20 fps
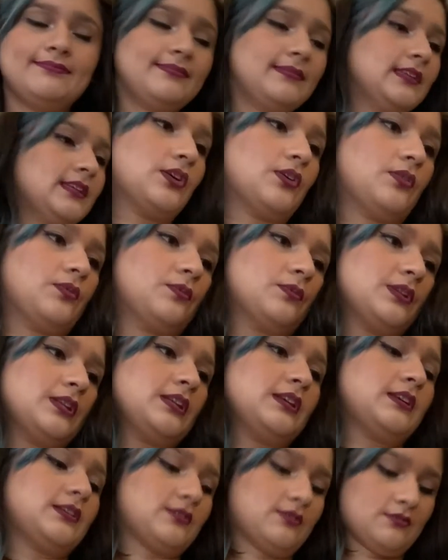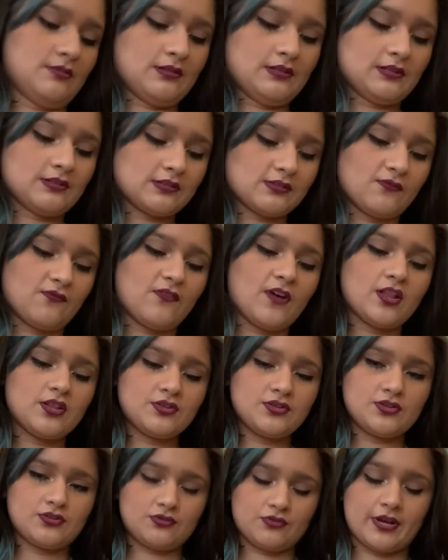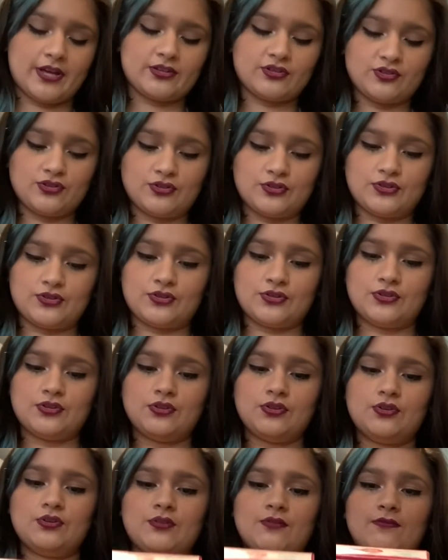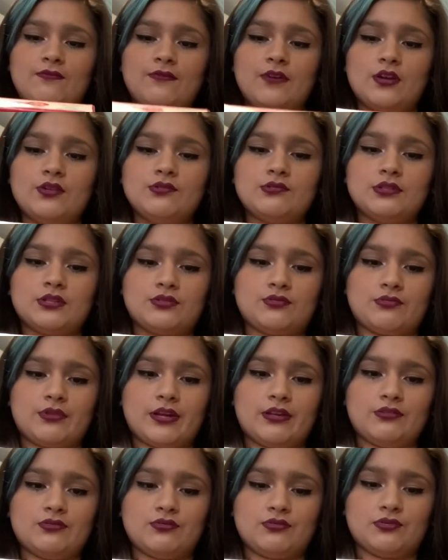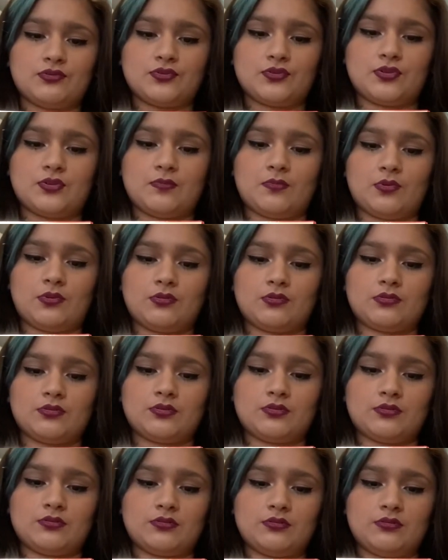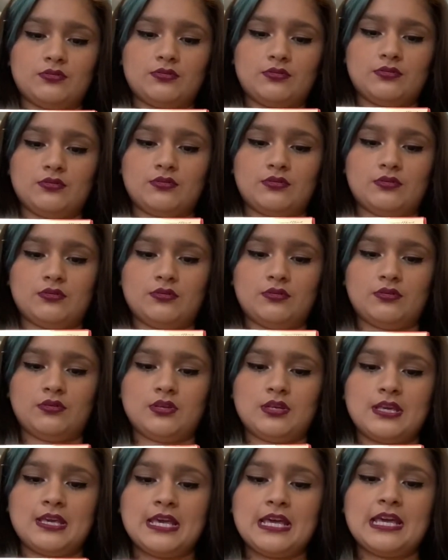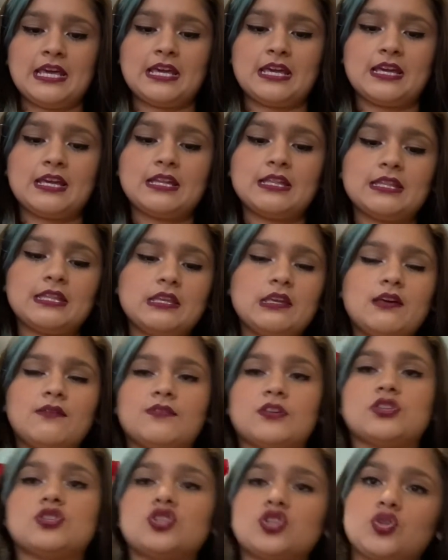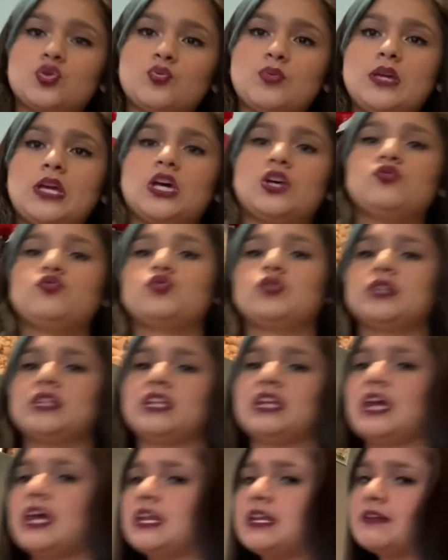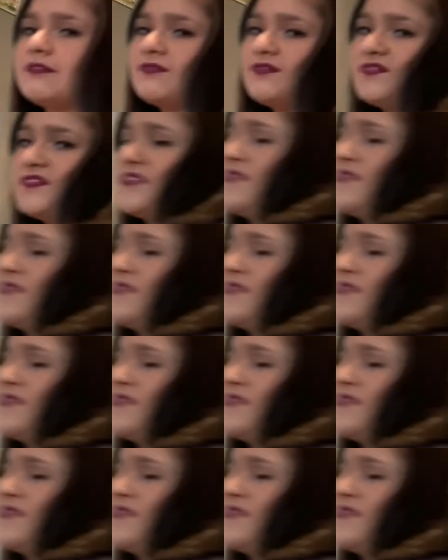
So we need to follow the directions. Follow the directions on the box. Heat the oven to 350